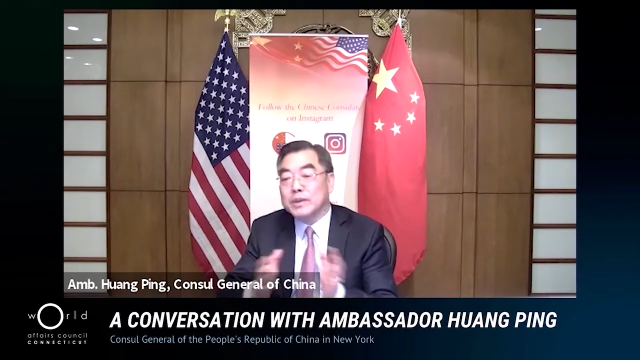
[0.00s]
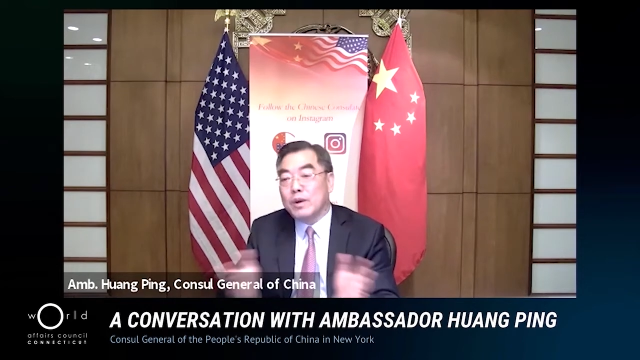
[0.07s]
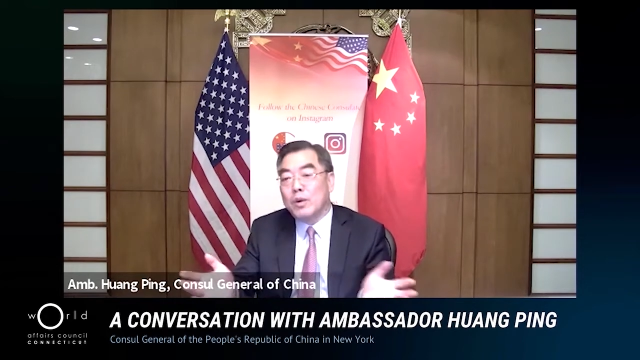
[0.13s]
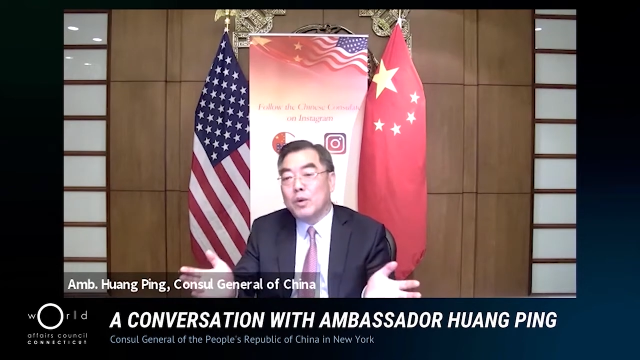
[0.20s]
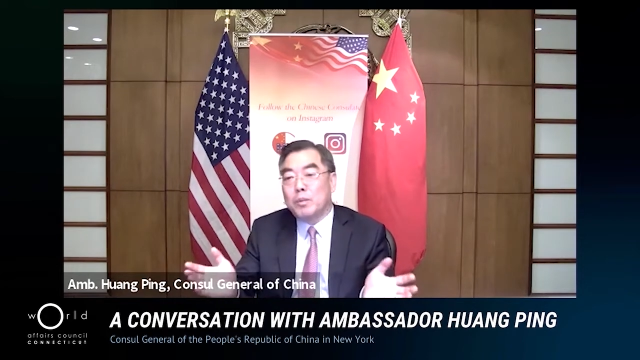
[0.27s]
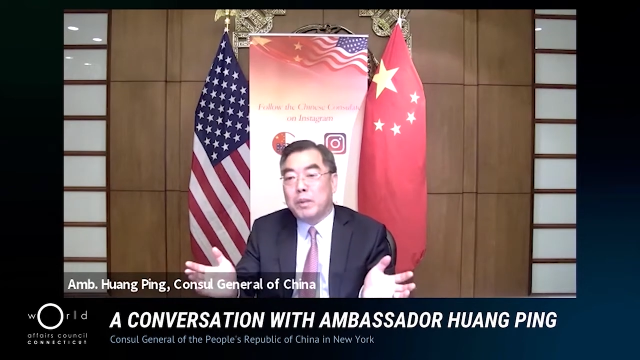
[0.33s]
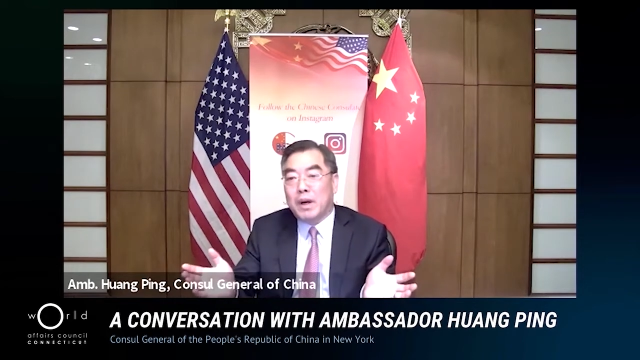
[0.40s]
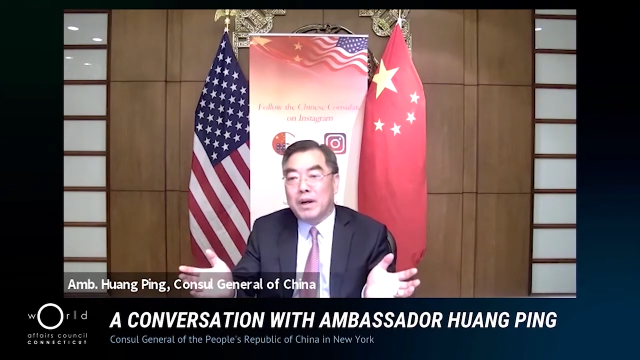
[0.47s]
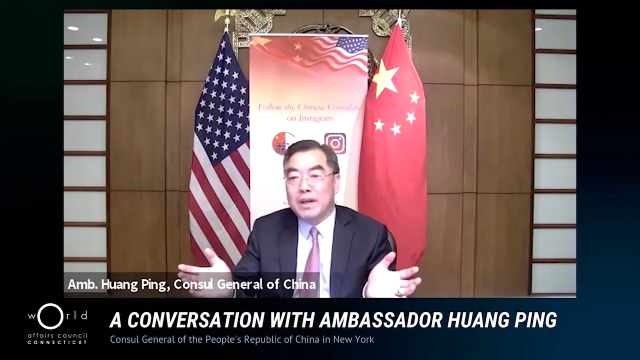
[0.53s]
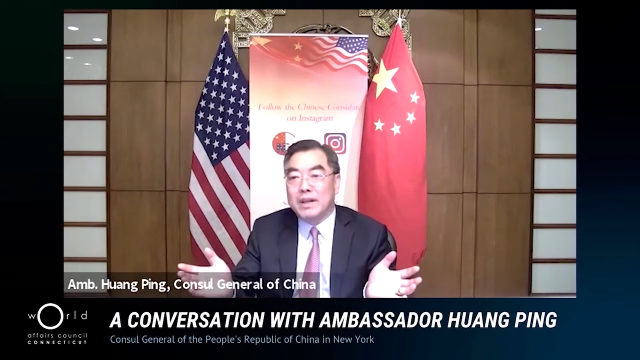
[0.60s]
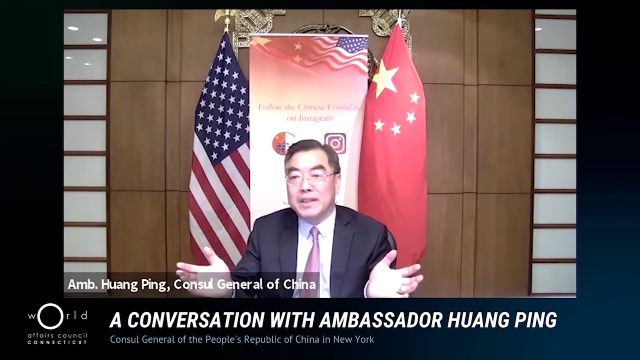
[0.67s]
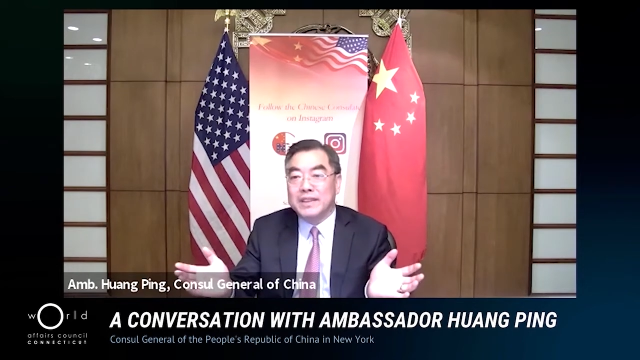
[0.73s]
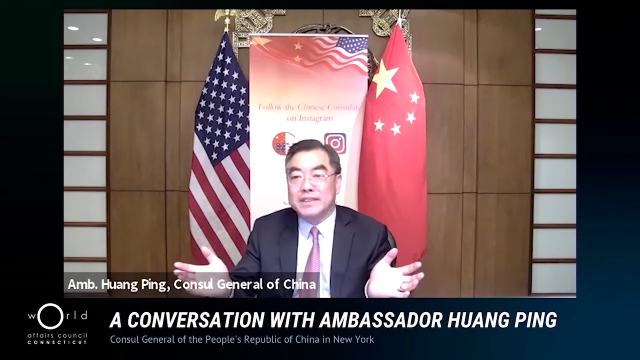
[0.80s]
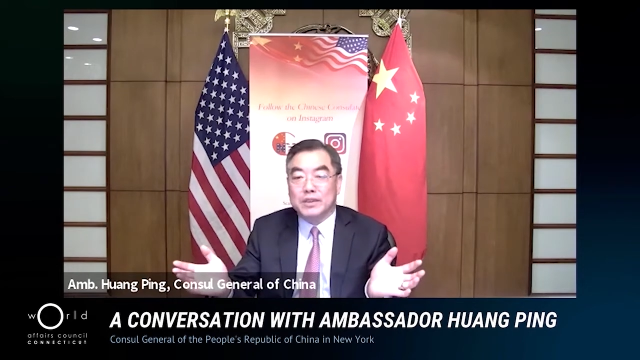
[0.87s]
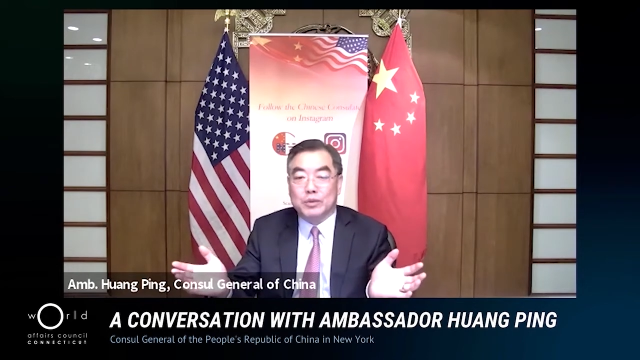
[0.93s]
all
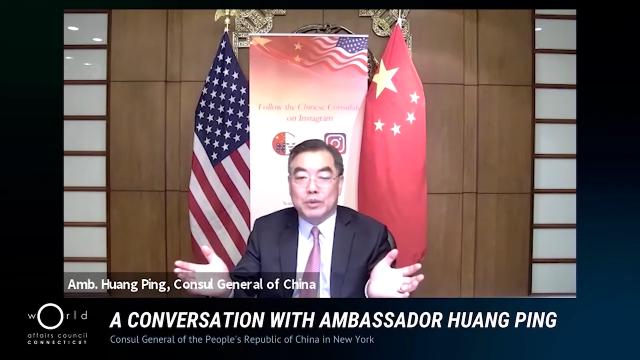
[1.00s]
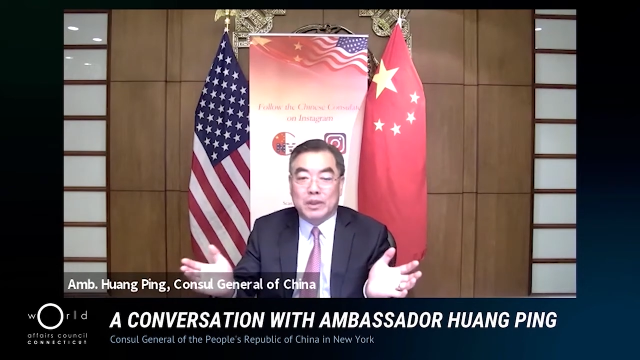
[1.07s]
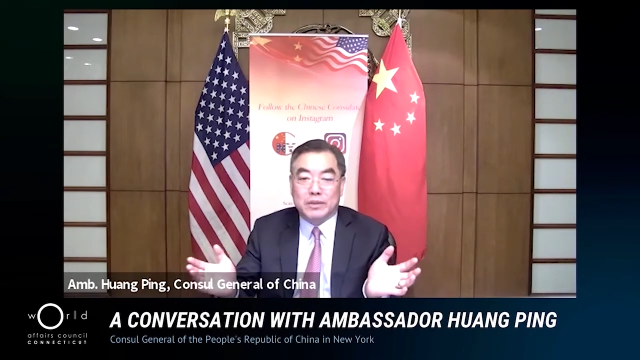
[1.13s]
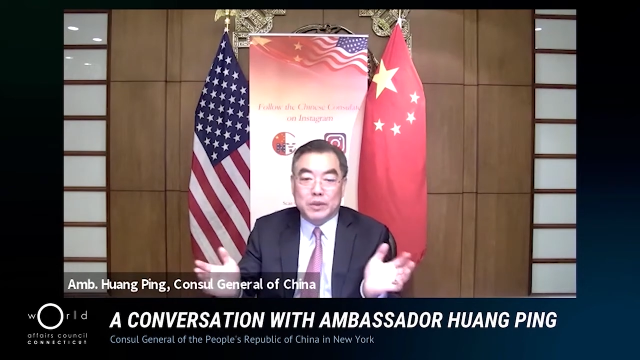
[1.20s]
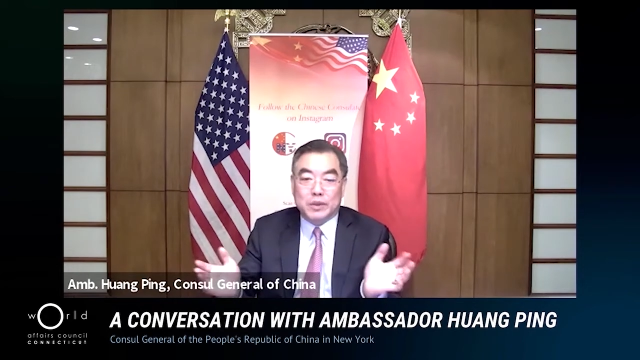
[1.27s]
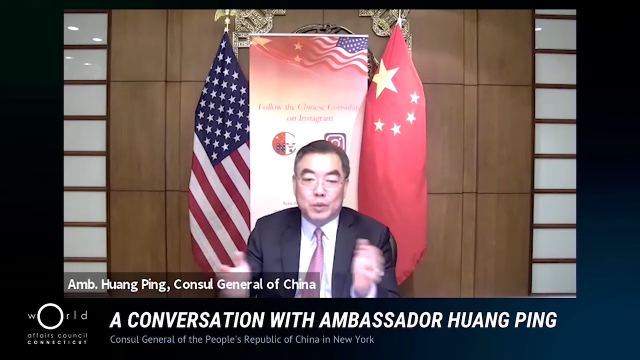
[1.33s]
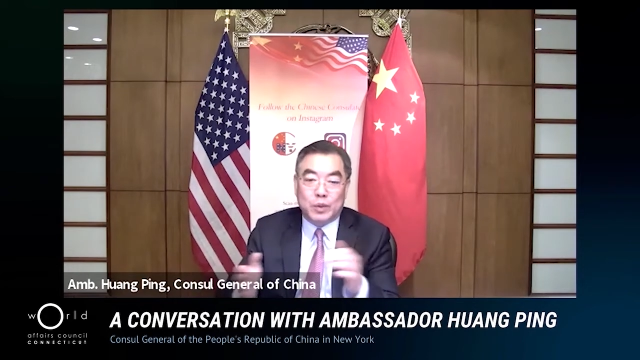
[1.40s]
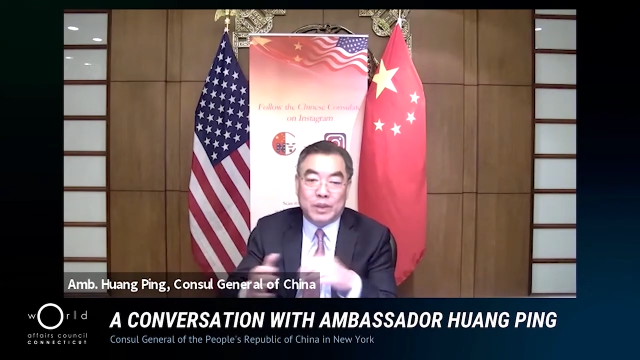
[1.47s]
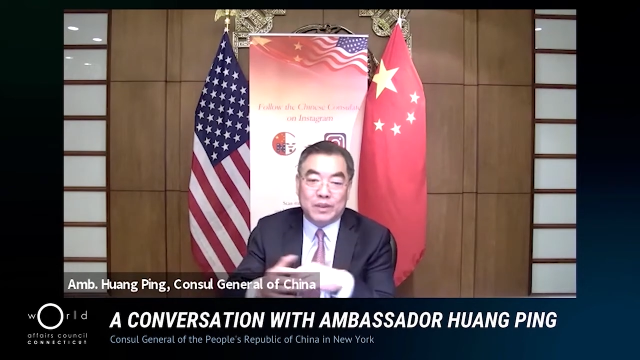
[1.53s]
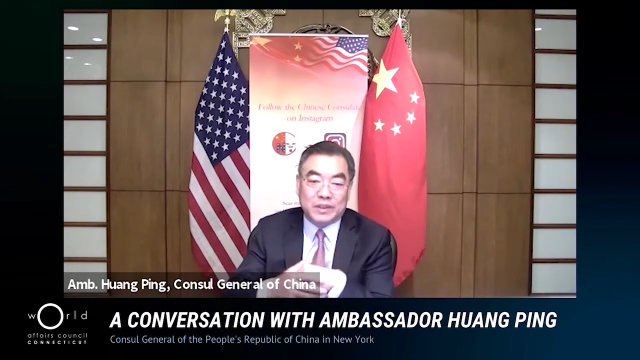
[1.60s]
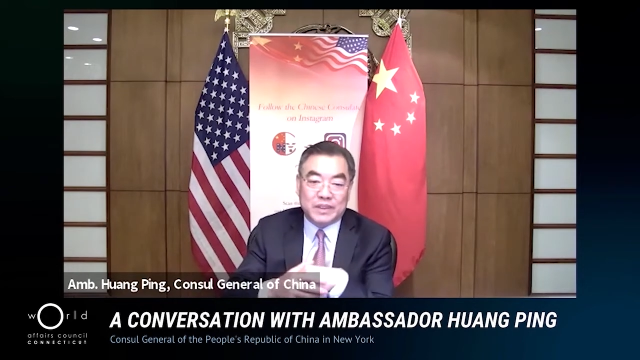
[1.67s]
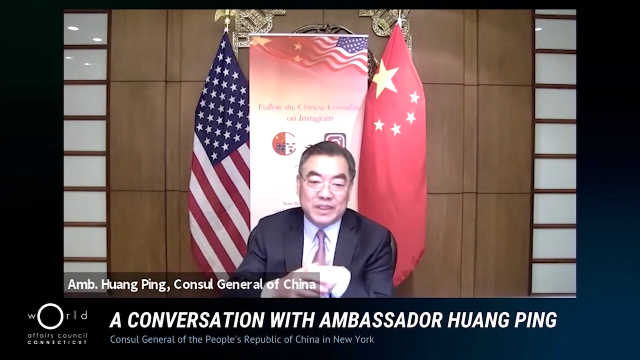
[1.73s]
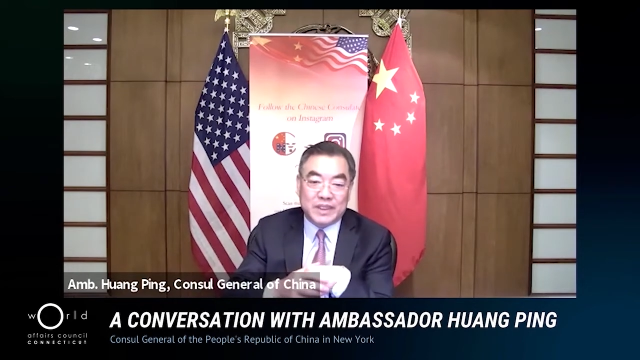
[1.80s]
parties around the world